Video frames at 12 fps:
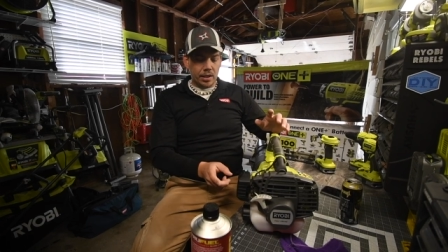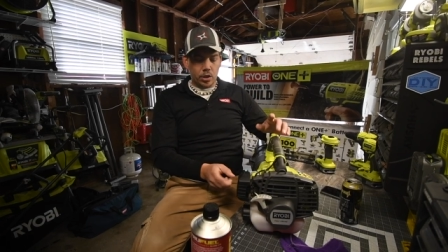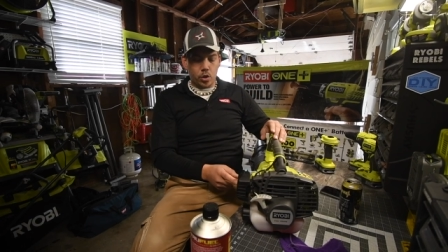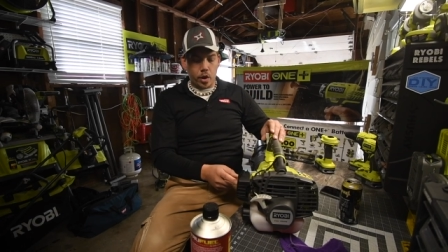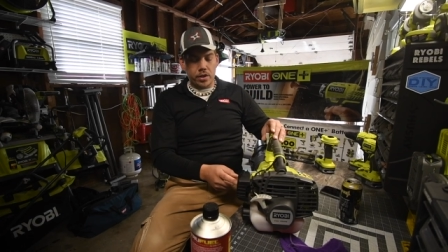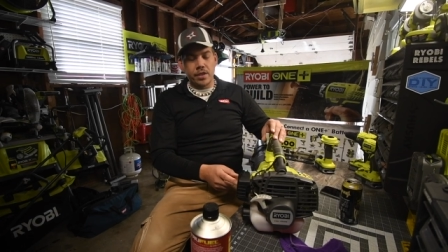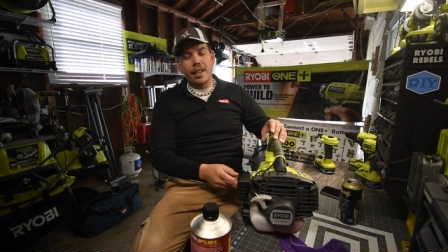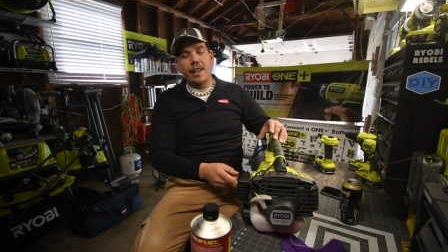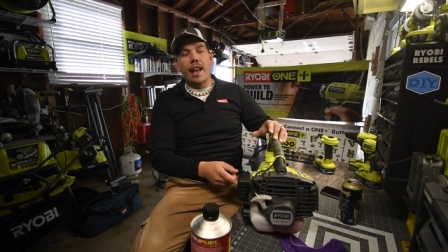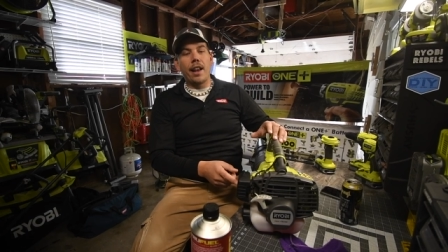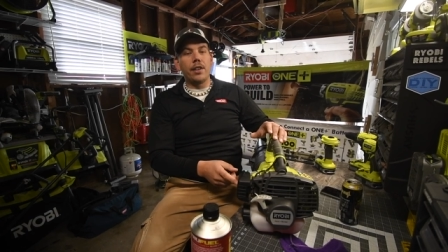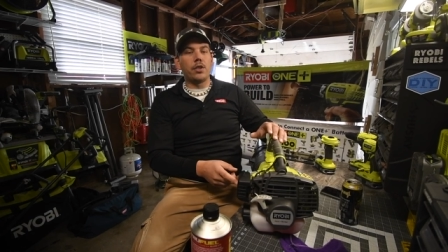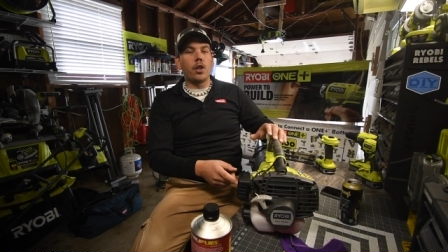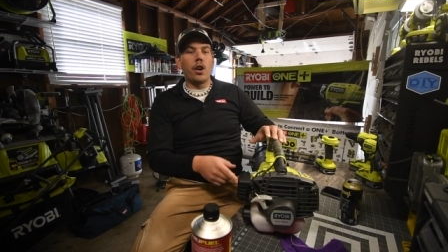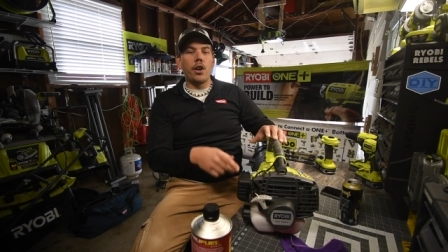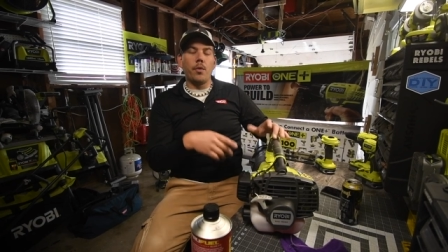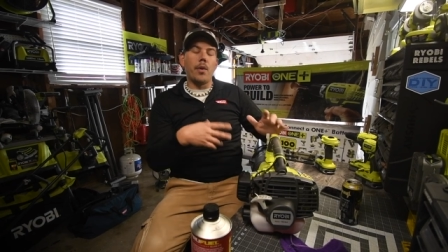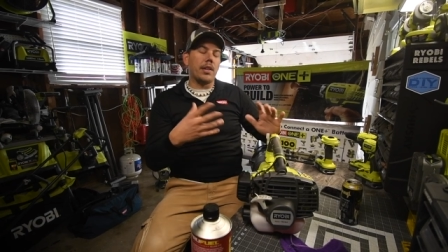instructions on how to start
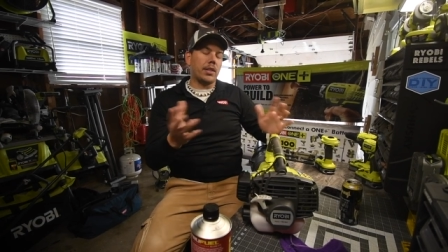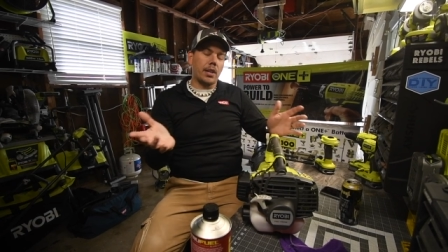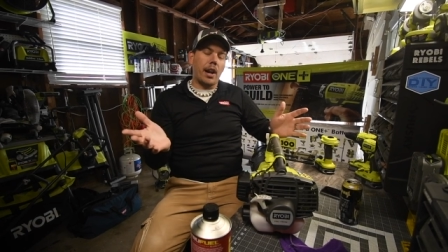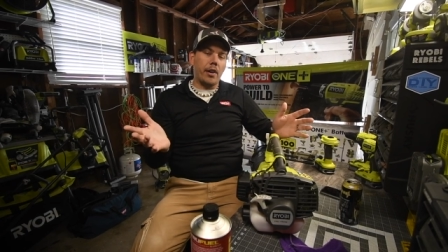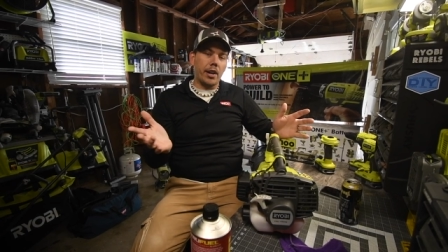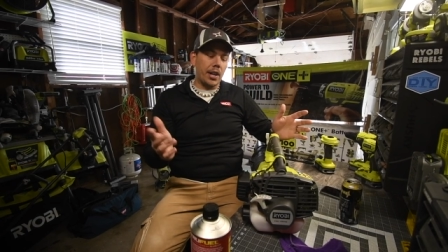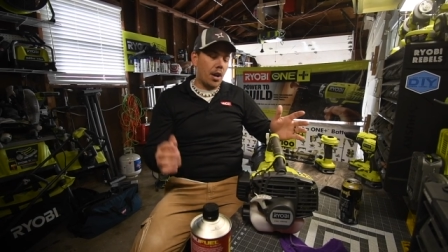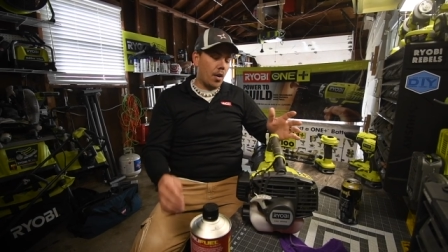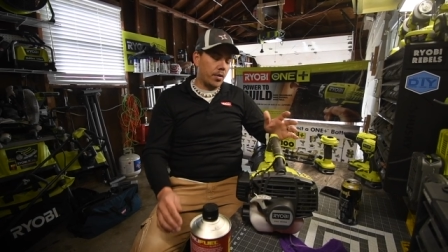it, which I already know,